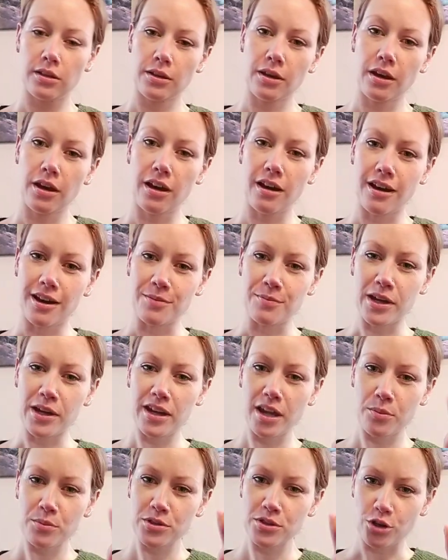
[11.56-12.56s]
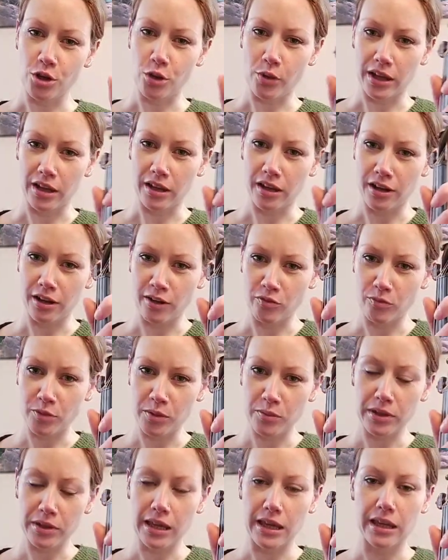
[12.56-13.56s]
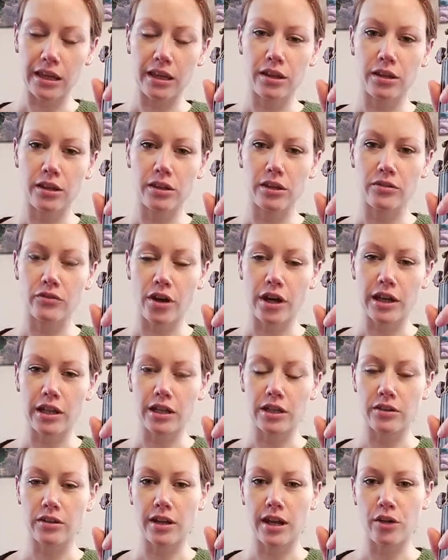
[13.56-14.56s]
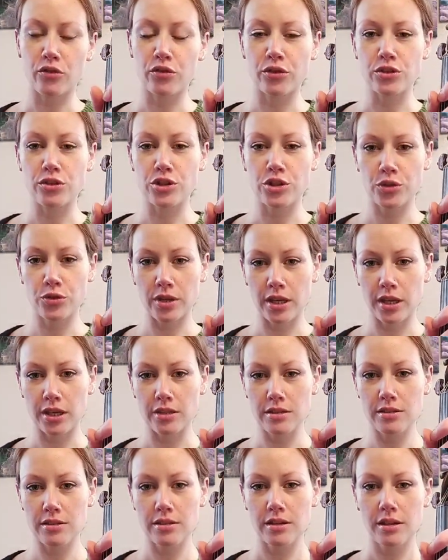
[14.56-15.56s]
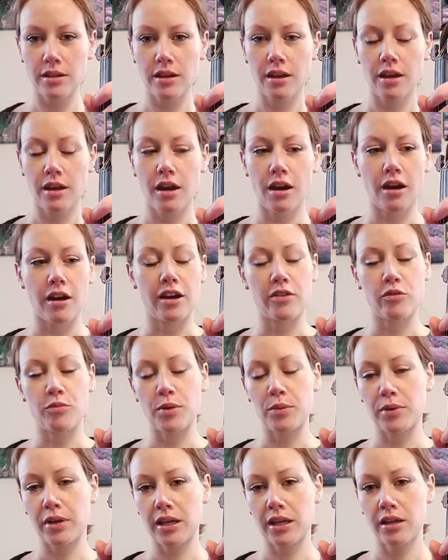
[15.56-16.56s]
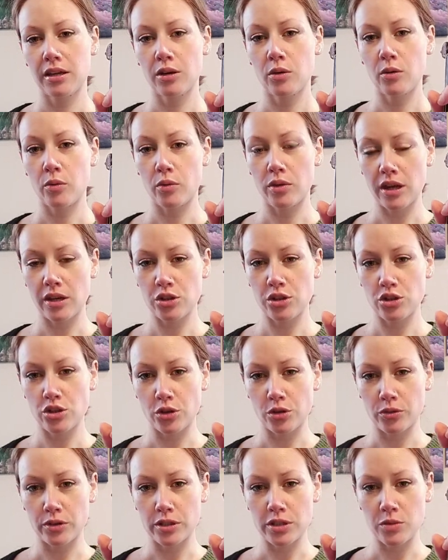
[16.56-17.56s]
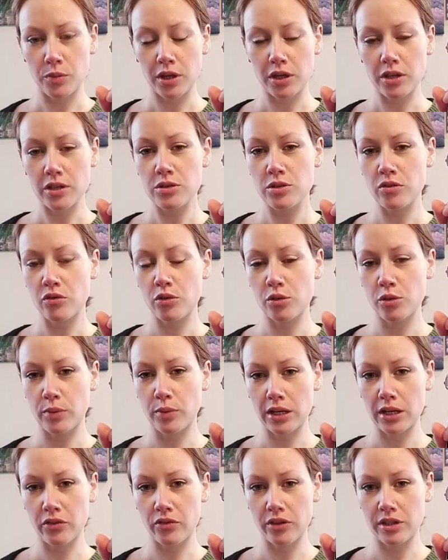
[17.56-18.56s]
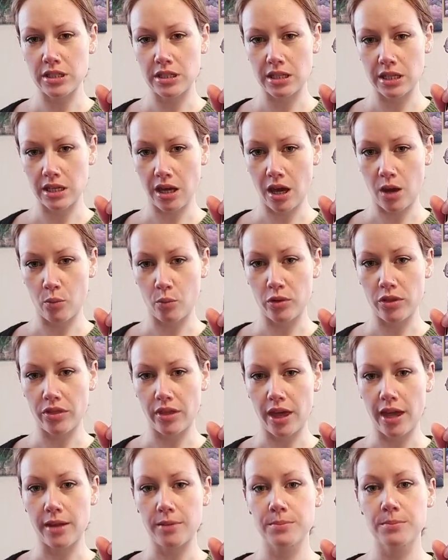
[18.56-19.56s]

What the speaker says: Hi, my name is Joanna and I've been playing violin now for 2 years. I have been playing without a shoulder rest because of all the benefits that come with that.